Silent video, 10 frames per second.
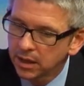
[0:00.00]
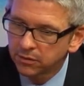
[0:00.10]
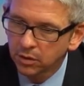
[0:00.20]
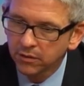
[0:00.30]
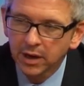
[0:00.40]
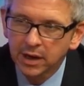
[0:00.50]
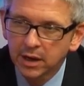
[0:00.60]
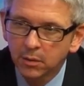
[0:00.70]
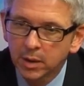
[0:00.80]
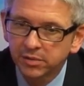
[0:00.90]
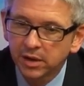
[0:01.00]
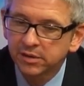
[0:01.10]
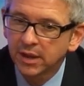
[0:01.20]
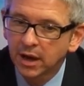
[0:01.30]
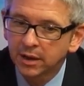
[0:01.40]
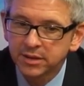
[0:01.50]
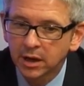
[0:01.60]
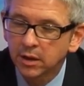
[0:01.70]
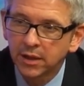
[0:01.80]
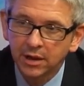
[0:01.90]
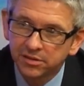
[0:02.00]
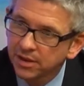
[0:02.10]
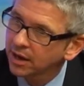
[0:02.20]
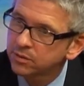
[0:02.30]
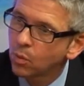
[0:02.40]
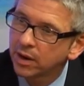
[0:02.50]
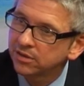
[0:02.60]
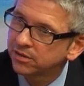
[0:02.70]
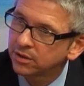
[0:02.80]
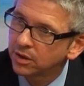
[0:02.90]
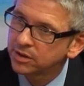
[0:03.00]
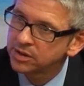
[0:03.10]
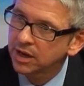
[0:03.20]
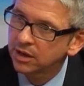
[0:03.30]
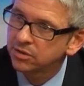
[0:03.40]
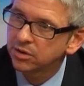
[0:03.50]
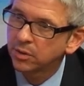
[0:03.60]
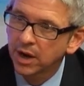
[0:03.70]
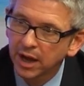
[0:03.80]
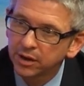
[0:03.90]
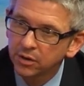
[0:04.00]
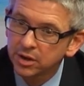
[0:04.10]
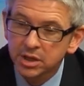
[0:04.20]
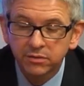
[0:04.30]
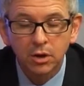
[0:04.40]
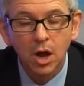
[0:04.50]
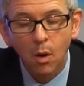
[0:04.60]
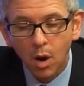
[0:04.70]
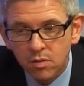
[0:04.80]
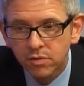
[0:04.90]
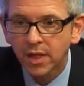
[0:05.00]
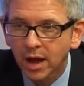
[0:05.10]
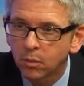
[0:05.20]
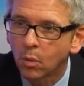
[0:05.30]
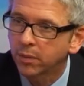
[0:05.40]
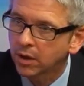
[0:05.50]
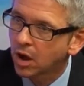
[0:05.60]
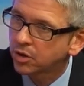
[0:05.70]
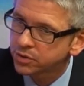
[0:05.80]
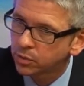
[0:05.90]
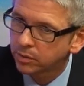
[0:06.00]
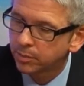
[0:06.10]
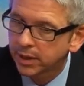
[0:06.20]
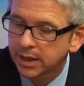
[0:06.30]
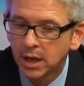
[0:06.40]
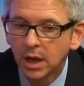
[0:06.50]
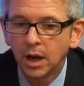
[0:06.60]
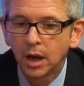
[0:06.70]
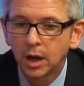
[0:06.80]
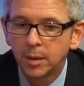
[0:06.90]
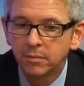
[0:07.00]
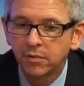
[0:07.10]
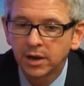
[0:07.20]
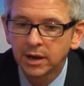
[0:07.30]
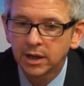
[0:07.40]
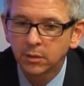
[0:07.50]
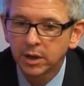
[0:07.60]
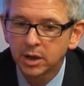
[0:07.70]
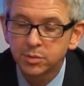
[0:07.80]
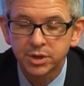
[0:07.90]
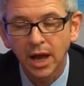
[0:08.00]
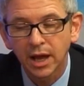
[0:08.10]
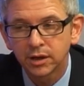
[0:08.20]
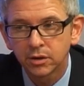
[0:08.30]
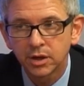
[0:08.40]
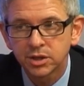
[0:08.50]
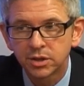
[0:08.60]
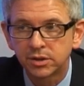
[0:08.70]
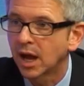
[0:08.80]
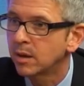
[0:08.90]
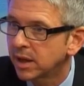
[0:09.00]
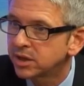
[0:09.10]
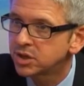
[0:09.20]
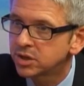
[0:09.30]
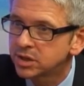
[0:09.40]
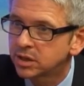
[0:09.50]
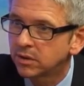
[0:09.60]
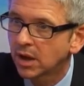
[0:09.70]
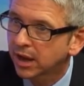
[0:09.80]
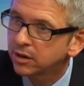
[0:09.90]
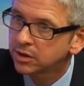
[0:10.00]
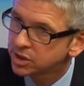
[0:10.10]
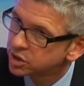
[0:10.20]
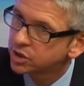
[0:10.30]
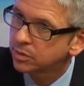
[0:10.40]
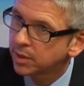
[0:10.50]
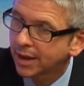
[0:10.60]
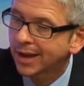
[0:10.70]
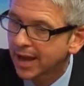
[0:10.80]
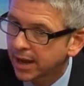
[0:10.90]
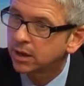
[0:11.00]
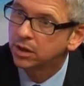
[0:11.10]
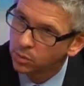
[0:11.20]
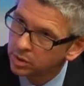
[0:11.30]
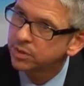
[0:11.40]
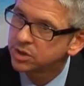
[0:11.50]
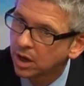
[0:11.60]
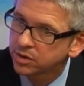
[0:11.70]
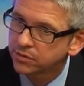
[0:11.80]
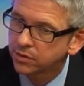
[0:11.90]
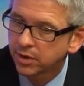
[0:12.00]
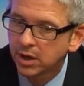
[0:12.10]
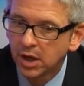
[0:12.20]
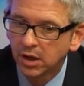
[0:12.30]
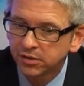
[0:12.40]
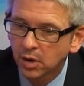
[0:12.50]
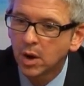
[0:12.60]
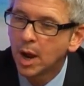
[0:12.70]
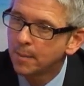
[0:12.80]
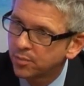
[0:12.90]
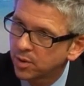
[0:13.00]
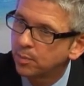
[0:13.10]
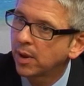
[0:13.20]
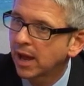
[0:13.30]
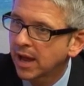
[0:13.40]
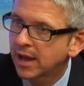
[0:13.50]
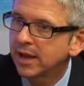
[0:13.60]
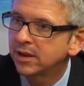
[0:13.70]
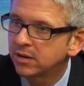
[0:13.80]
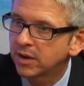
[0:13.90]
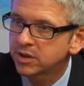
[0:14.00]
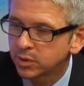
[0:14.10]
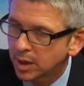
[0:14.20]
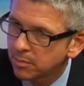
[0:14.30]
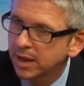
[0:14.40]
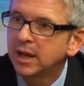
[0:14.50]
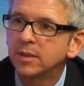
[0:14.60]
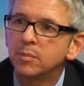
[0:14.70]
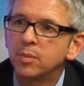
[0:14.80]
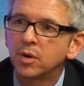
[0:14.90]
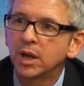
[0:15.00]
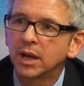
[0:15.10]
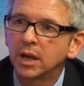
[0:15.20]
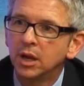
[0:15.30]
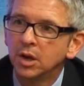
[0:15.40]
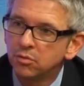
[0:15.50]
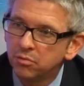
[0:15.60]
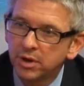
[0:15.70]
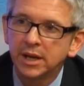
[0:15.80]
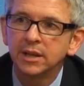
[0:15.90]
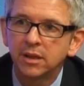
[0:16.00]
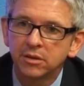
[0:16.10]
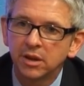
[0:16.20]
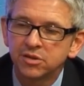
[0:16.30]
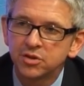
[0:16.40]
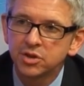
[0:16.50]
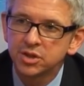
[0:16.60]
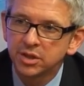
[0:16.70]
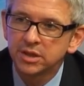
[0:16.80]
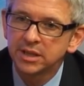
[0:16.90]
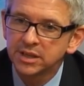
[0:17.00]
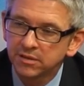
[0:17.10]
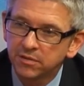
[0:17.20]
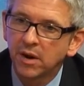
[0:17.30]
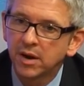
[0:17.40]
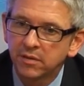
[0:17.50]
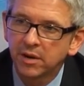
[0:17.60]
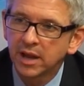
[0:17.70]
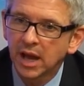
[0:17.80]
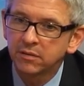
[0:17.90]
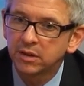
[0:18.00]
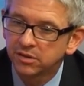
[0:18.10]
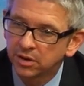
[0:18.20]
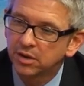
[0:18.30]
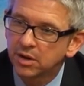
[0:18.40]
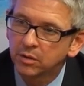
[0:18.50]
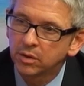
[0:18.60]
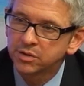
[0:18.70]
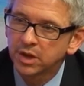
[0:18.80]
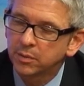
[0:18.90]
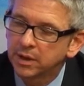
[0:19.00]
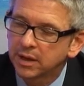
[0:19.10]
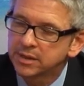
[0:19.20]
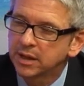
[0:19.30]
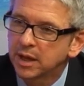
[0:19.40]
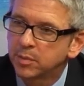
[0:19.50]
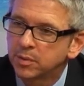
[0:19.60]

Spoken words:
If you look very clearly at websites, they'll tell you the exact weights that you can take through and hand luggage. If you go over that, what the cost will be. Very clear when it comes to hand luggage, the dimensions. If your hand luggage is too big, again, you will be charged for it. So prepare in advance. When you're making the booking, read the instructions and details very, very carefully so you don't lose out when you get to the